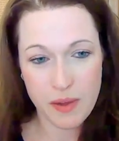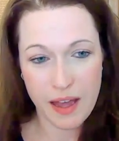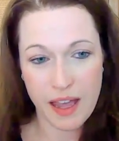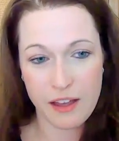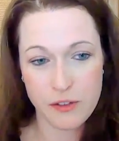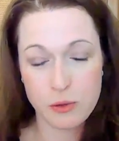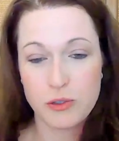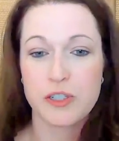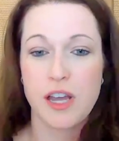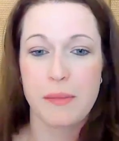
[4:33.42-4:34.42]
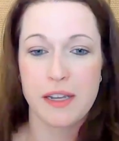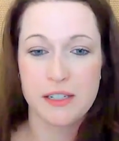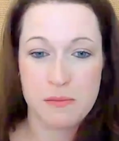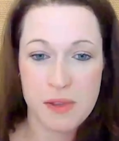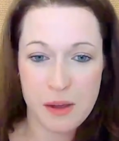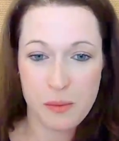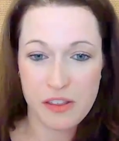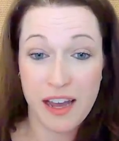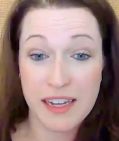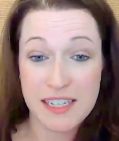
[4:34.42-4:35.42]
I have users coming to me
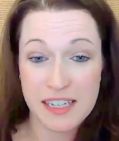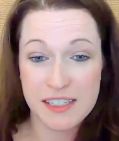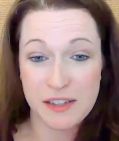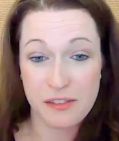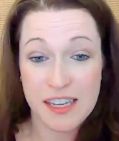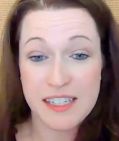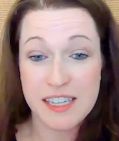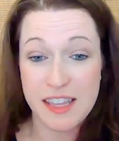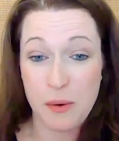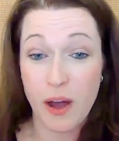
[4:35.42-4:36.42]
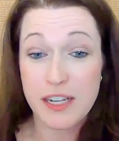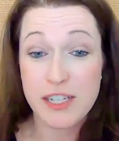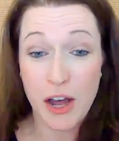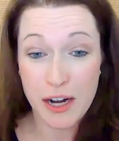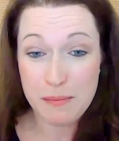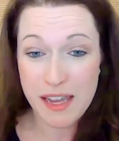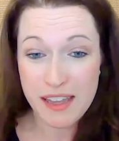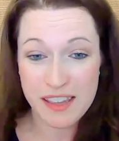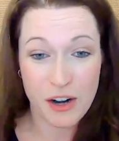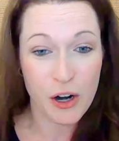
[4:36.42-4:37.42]
with ideas of things that they want to
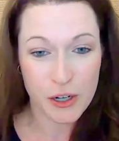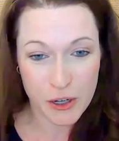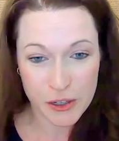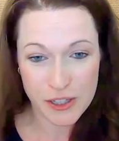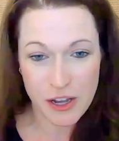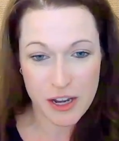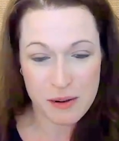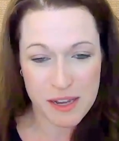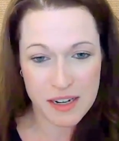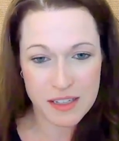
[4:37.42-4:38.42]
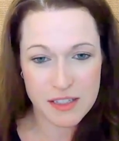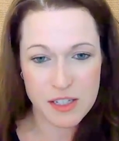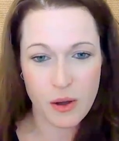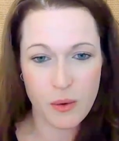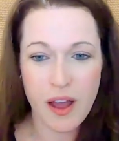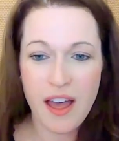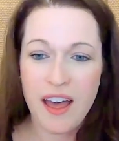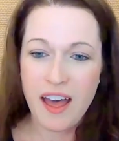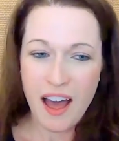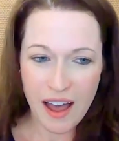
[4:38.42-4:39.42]
automate that aren't currently automated. So,
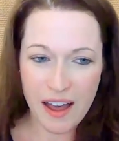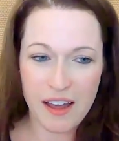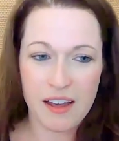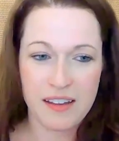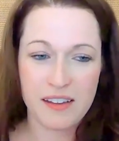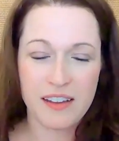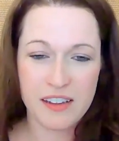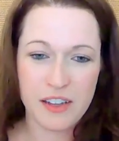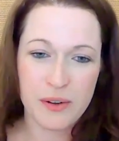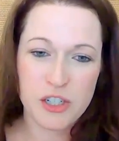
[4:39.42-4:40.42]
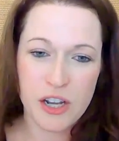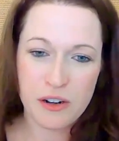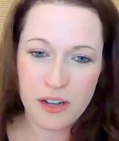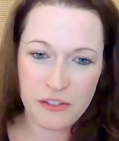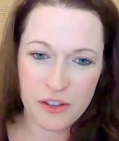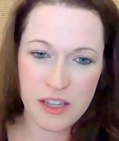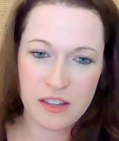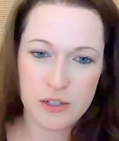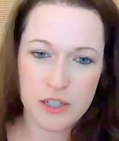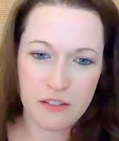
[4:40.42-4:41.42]
in general, I feel like
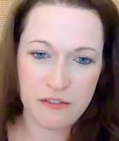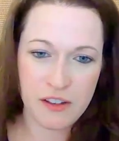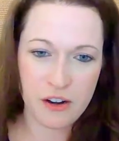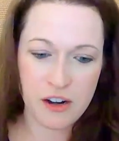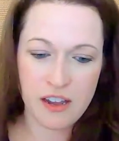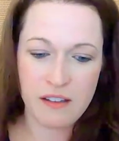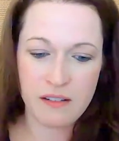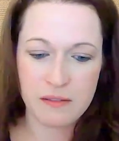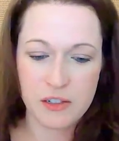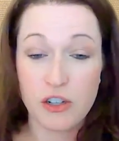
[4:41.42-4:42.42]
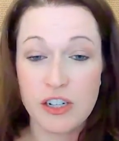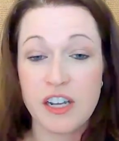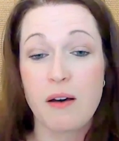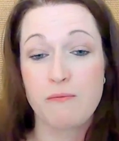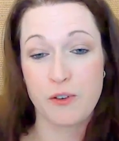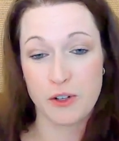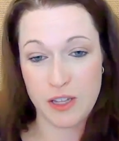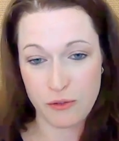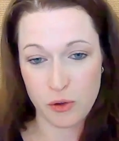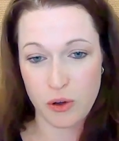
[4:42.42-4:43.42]
there's a very good comfort
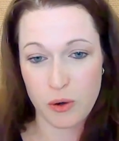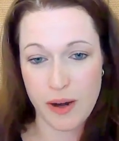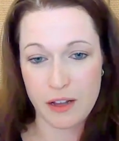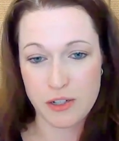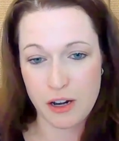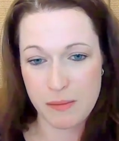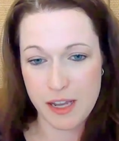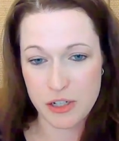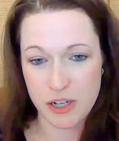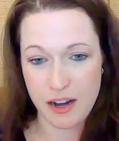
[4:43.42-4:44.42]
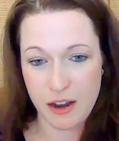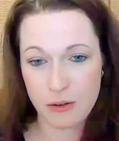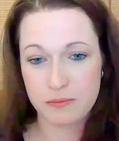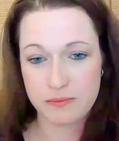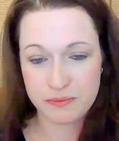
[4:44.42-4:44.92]
level around automation now.